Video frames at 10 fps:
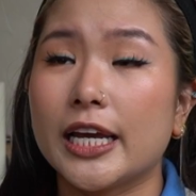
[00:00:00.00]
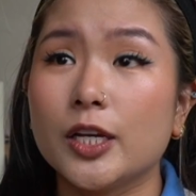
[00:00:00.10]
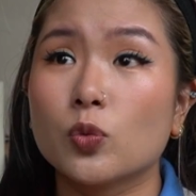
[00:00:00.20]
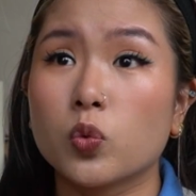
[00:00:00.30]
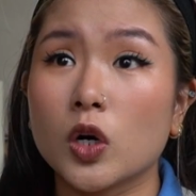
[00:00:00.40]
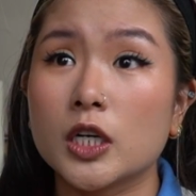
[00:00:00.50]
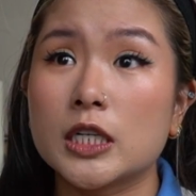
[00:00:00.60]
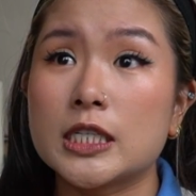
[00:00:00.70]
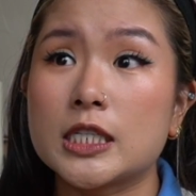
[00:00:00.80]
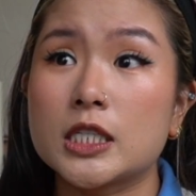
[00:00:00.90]
It
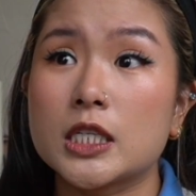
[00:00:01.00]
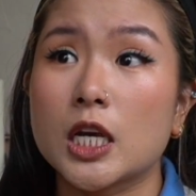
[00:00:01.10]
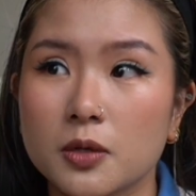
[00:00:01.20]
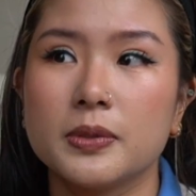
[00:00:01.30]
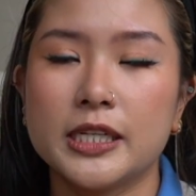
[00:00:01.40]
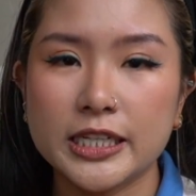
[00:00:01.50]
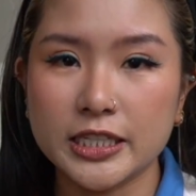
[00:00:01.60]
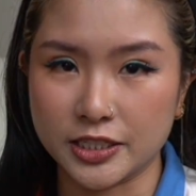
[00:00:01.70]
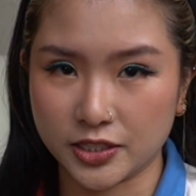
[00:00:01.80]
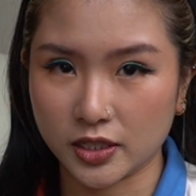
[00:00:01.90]
was completely
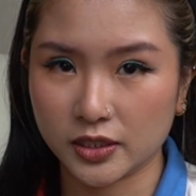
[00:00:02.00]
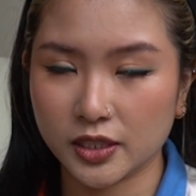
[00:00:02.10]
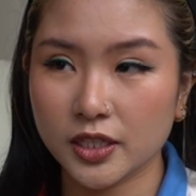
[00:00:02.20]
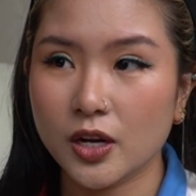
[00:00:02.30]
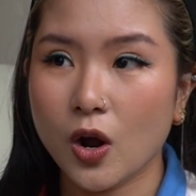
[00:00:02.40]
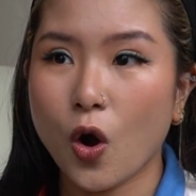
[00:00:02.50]
deserted.